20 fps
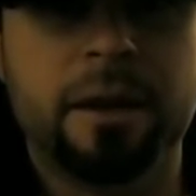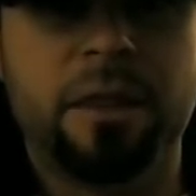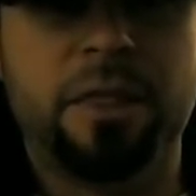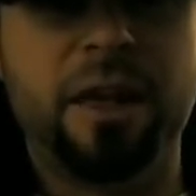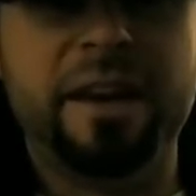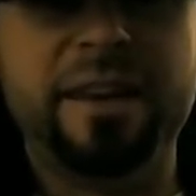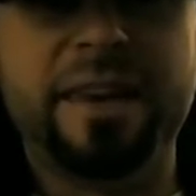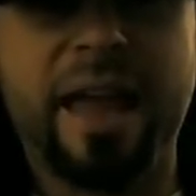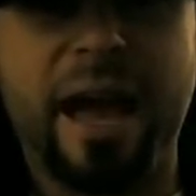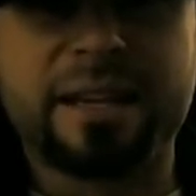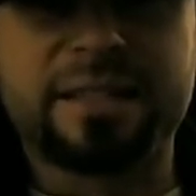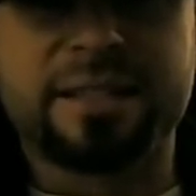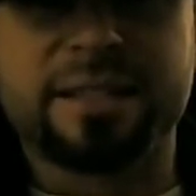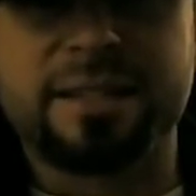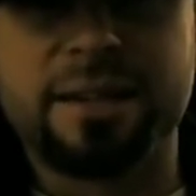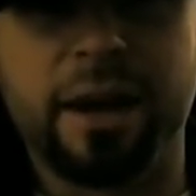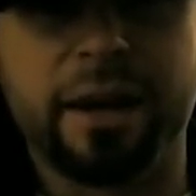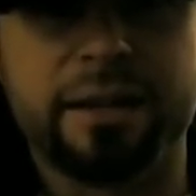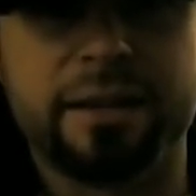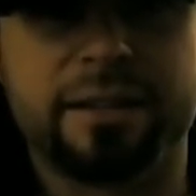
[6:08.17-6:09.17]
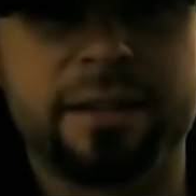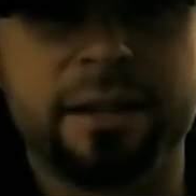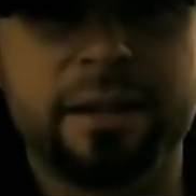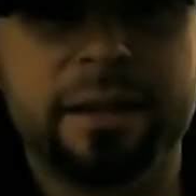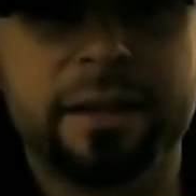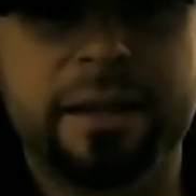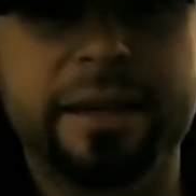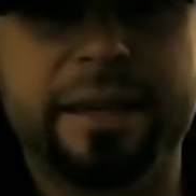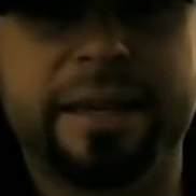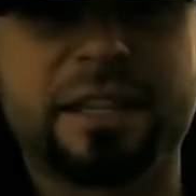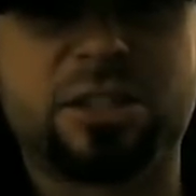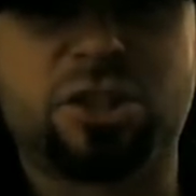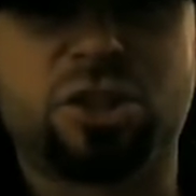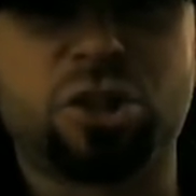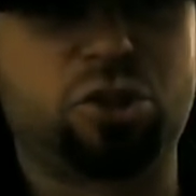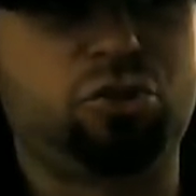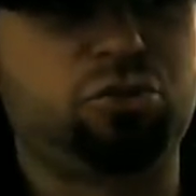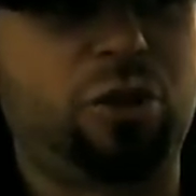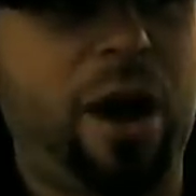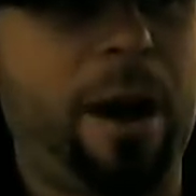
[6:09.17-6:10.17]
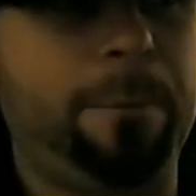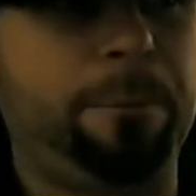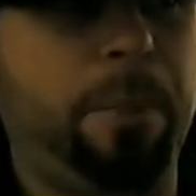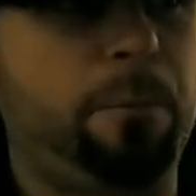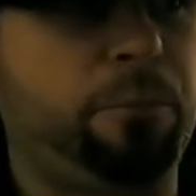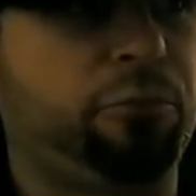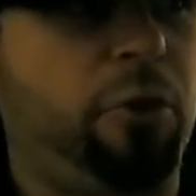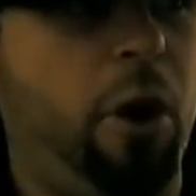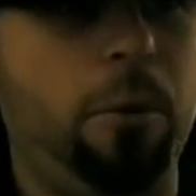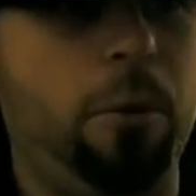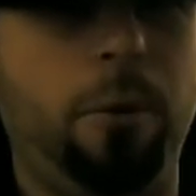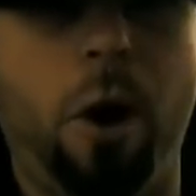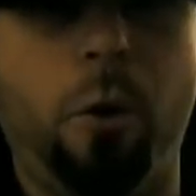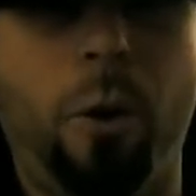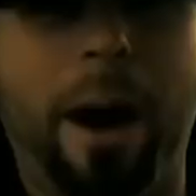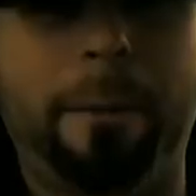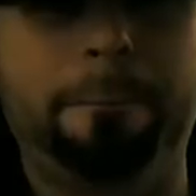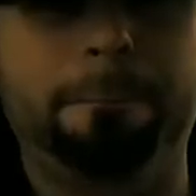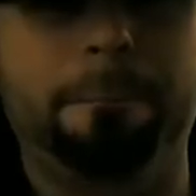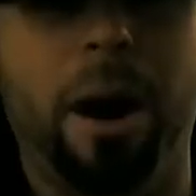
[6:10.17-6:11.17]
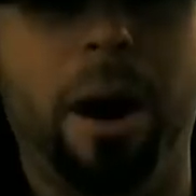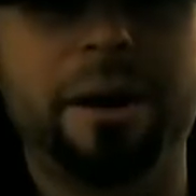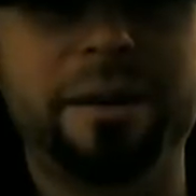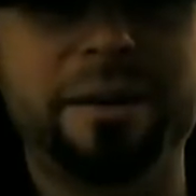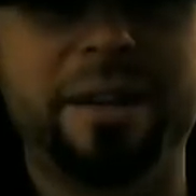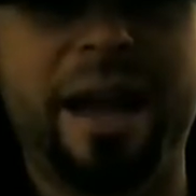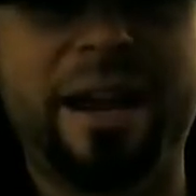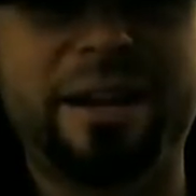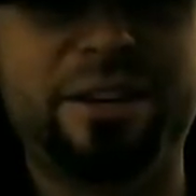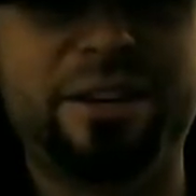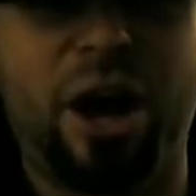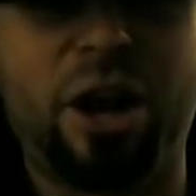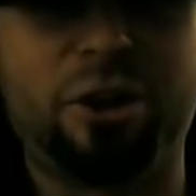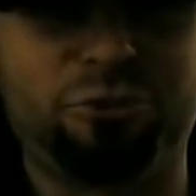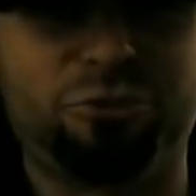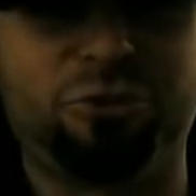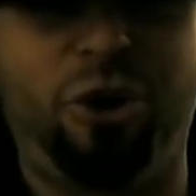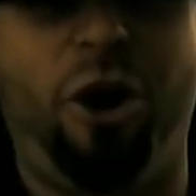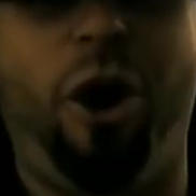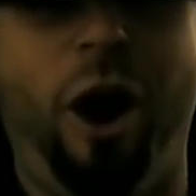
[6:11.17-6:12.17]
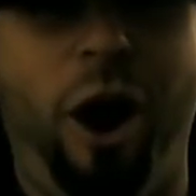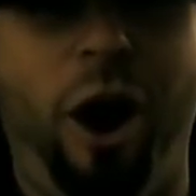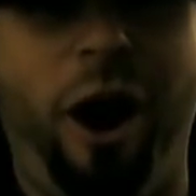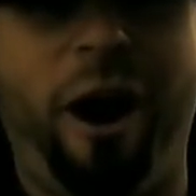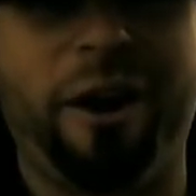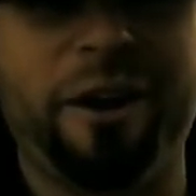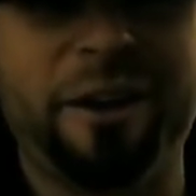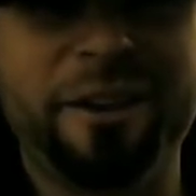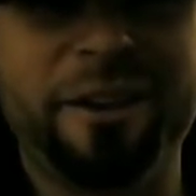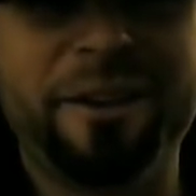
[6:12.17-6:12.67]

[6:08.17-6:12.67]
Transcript: The next night, he gets to drop a promo on Monday Night Raw